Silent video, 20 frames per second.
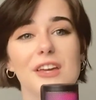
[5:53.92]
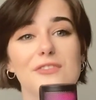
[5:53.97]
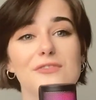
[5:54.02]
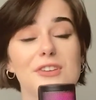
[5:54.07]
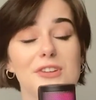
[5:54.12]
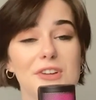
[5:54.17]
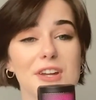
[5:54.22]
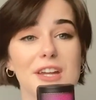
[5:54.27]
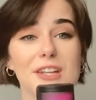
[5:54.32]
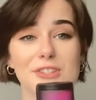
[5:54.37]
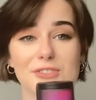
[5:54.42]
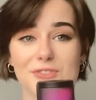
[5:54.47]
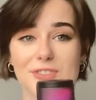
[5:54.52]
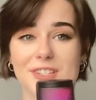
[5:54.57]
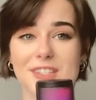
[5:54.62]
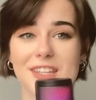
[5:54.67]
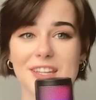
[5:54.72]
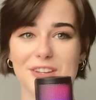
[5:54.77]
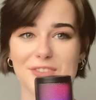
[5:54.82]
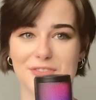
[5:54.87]
a very
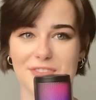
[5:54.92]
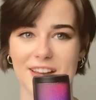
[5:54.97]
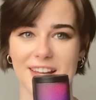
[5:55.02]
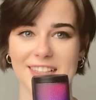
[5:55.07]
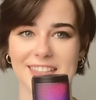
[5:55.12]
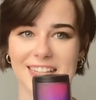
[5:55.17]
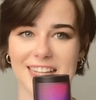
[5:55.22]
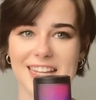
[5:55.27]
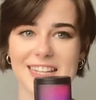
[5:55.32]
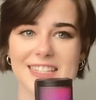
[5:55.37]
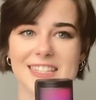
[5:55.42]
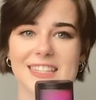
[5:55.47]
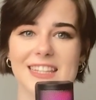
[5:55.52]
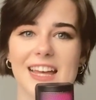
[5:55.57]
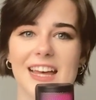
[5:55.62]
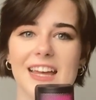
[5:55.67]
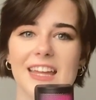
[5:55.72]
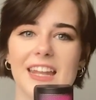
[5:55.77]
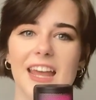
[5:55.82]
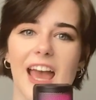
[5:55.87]
interesting fact is
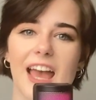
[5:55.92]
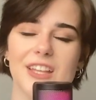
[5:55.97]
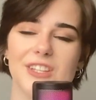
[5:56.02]
that